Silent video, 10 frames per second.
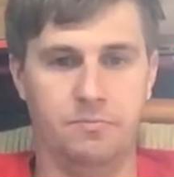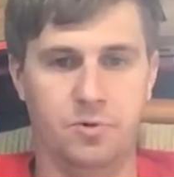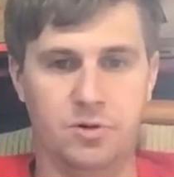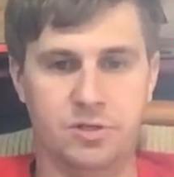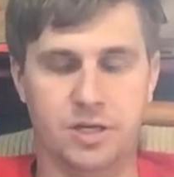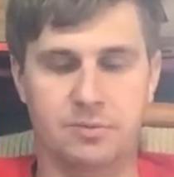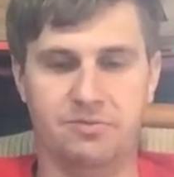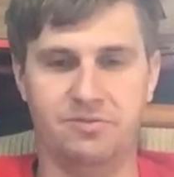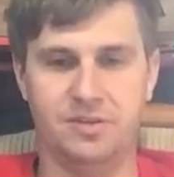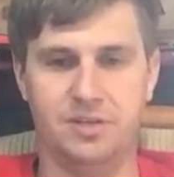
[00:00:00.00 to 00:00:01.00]
We're just getting them
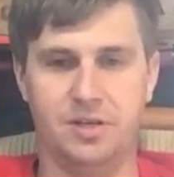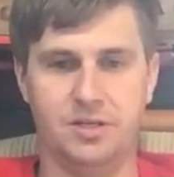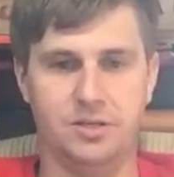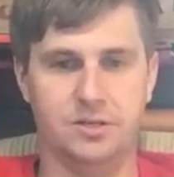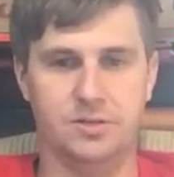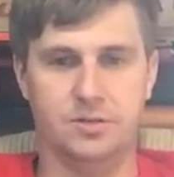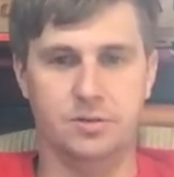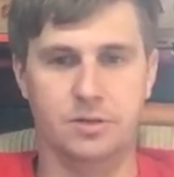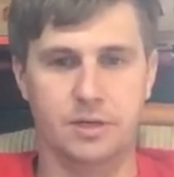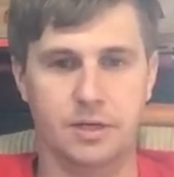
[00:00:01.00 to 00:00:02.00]
for vegetation
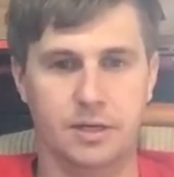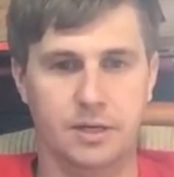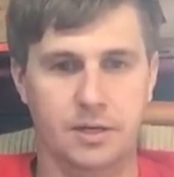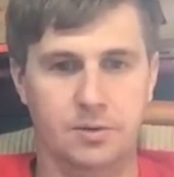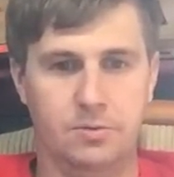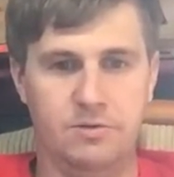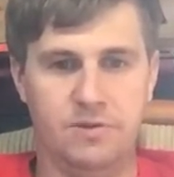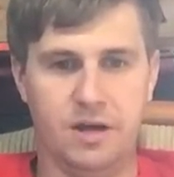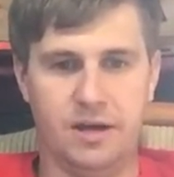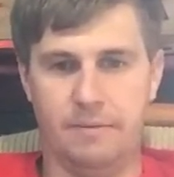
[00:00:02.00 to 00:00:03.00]
control. We've
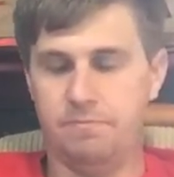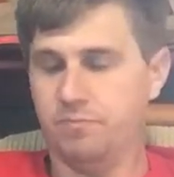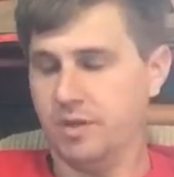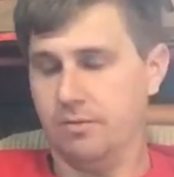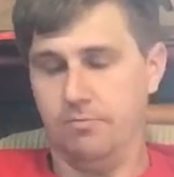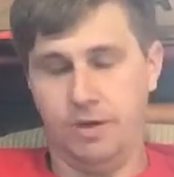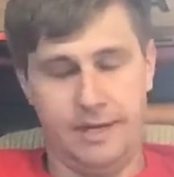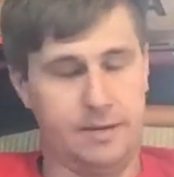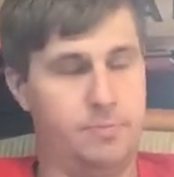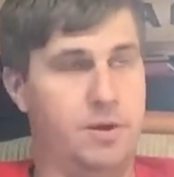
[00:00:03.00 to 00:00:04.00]
got
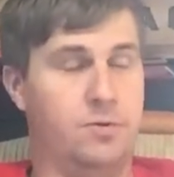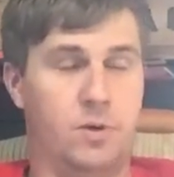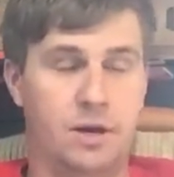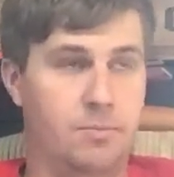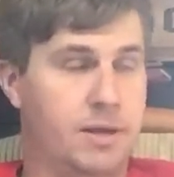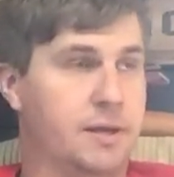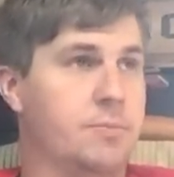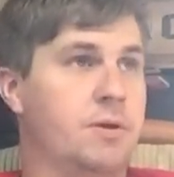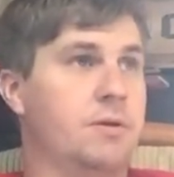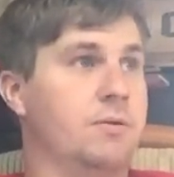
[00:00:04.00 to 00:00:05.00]
wild
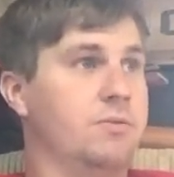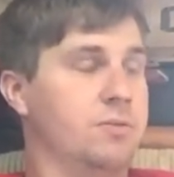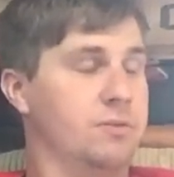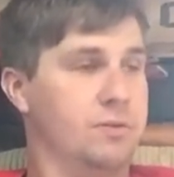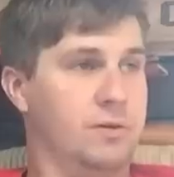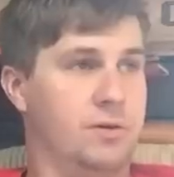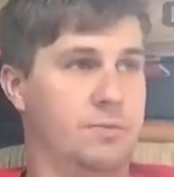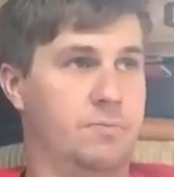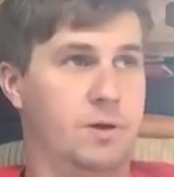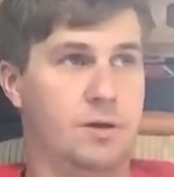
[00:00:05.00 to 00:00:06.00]
blackberries,
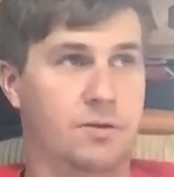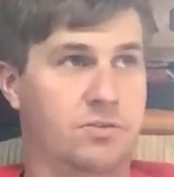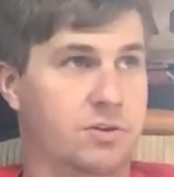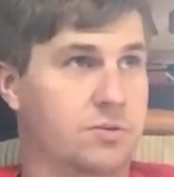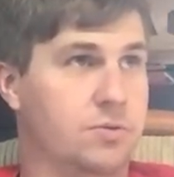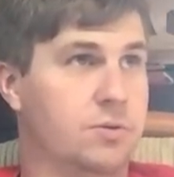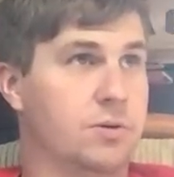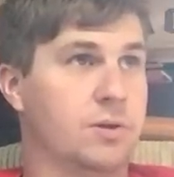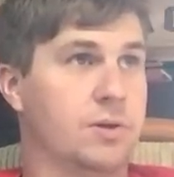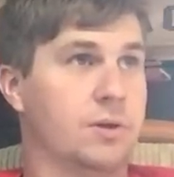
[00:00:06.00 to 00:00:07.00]

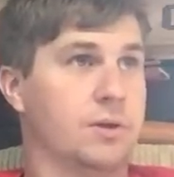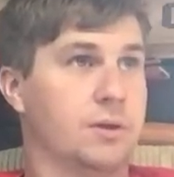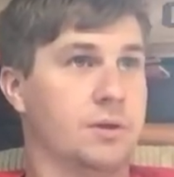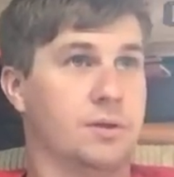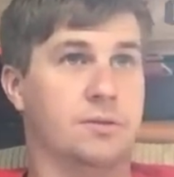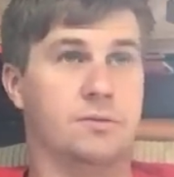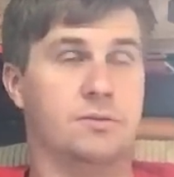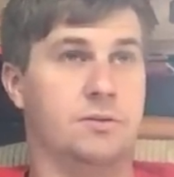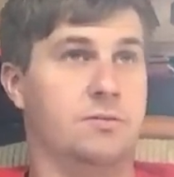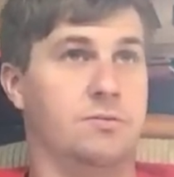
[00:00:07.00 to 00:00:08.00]
honeysuckle,
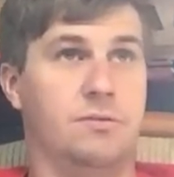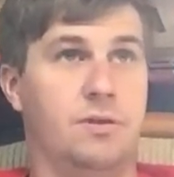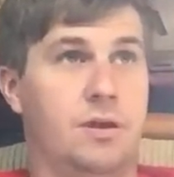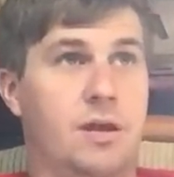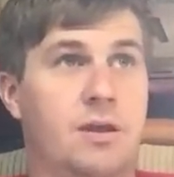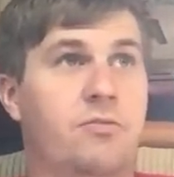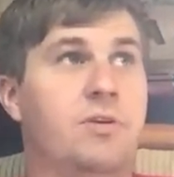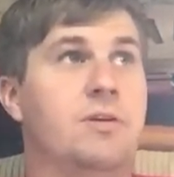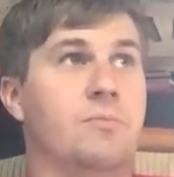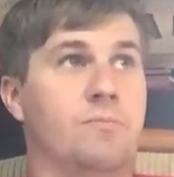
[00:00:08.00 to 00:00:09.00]
just
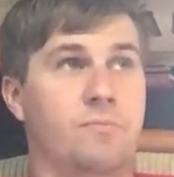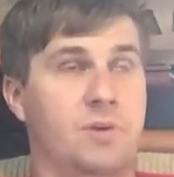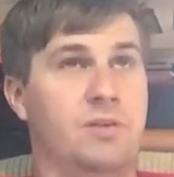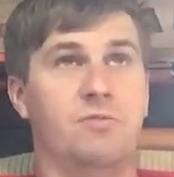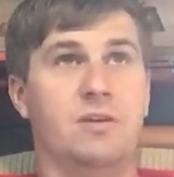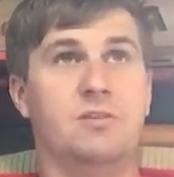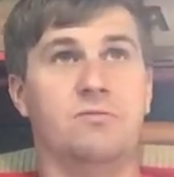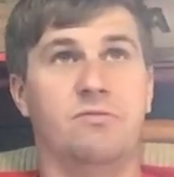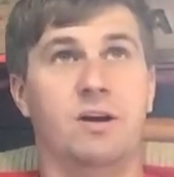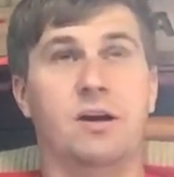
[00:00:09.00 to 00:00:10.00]
every
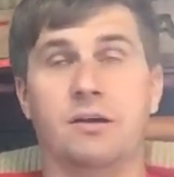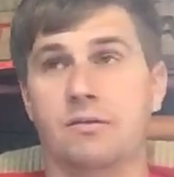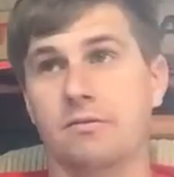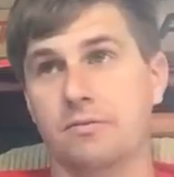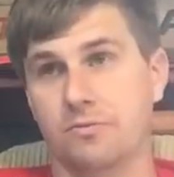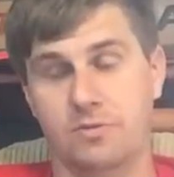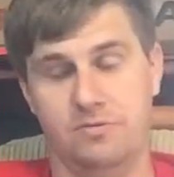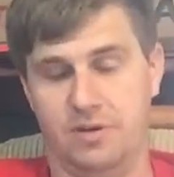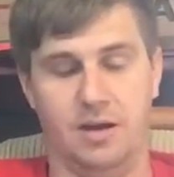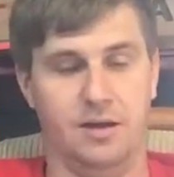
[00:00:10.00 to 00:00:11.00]
invasive vine
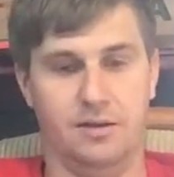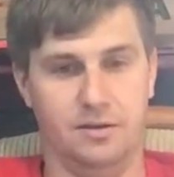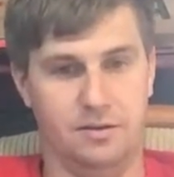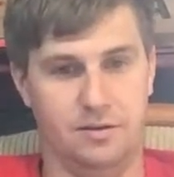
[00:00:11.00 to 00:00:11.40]
we've got.